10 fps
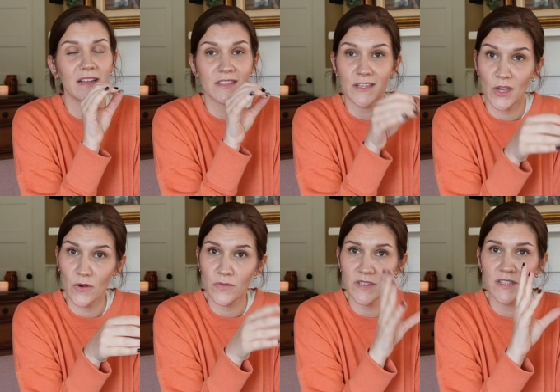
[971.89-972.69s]
at
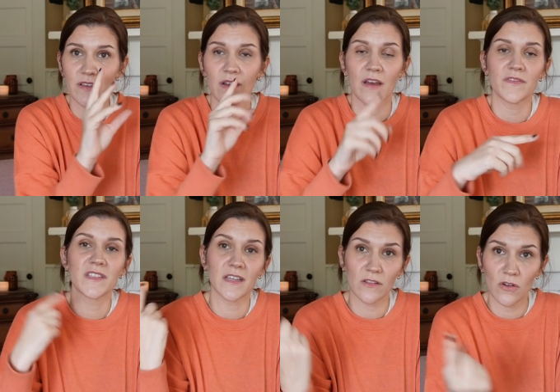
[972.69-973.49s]
Sukkot of
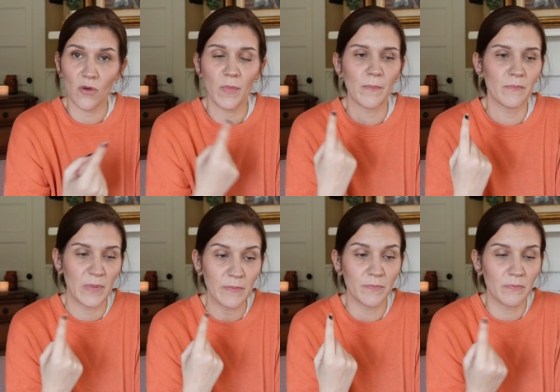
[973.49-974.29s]
cyclical
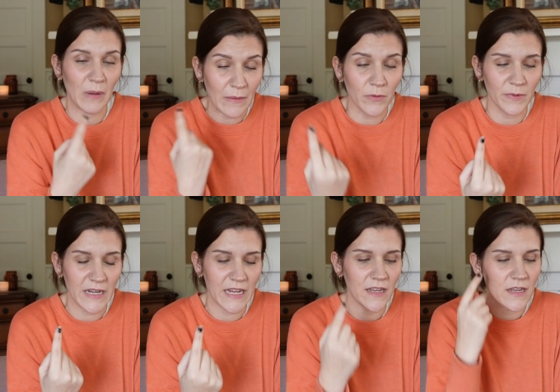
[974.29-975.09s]
Bible
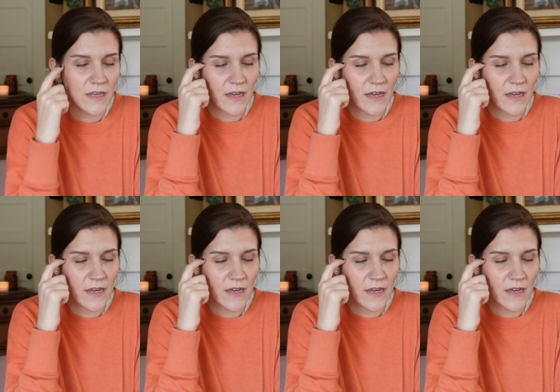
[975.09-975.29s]
reading.